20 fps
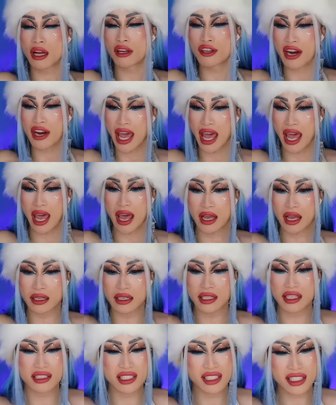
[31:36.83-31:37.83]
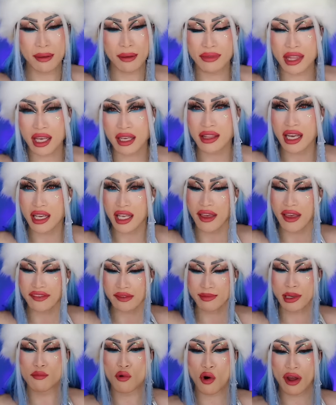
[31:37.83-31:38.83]
on your hand, something that gives
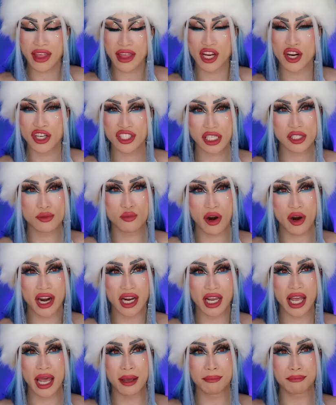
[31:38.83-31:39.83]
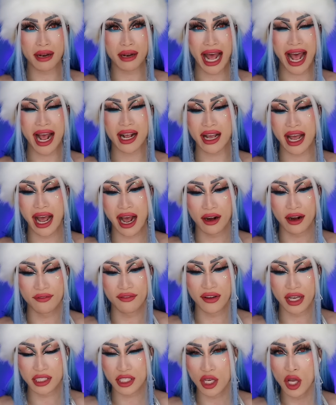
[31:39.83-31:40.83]
me more than you're just wearing a black
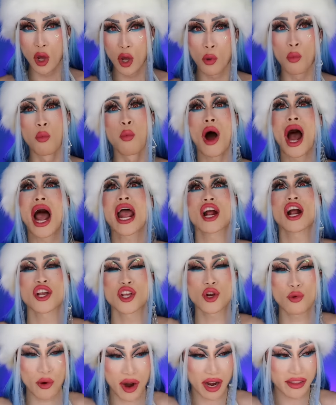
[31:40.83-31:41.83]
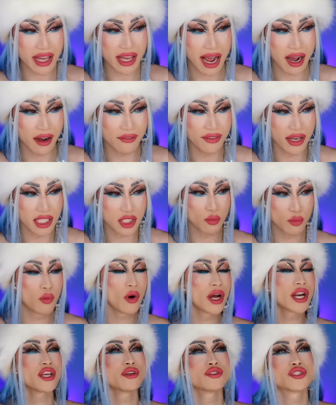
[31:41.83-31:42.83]
outfit. Why are you wearing the outfit?
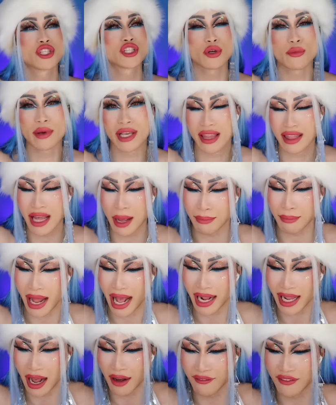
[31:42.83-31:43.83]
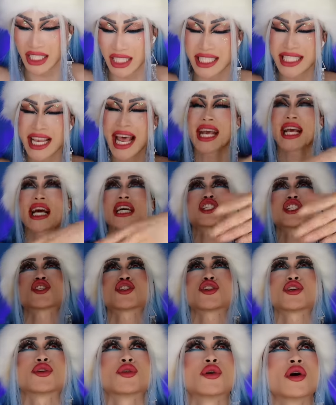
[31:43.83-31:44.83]
What are you doing in that black outfit? Take us
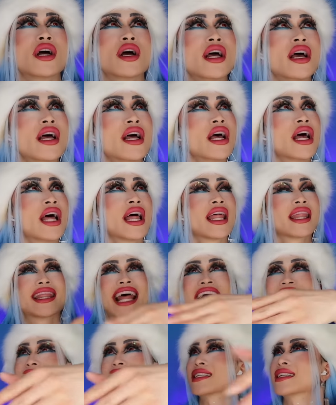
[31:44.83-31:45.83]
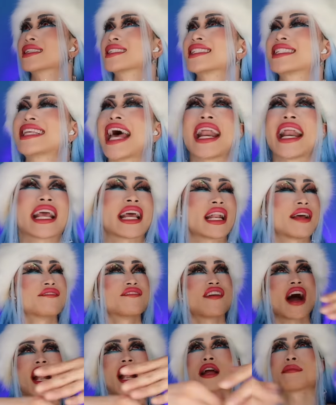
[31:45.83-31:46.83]
to that's setting an
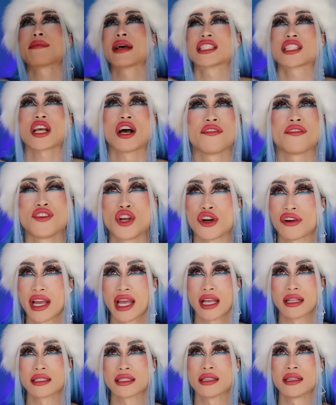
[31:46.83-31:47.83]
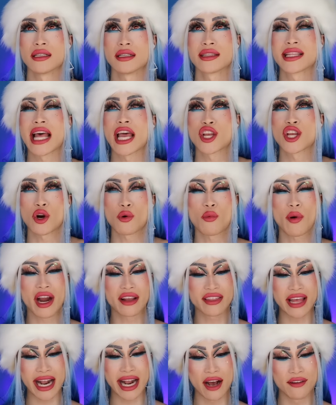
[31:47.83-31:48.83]
environment of you're in, that you're wearing that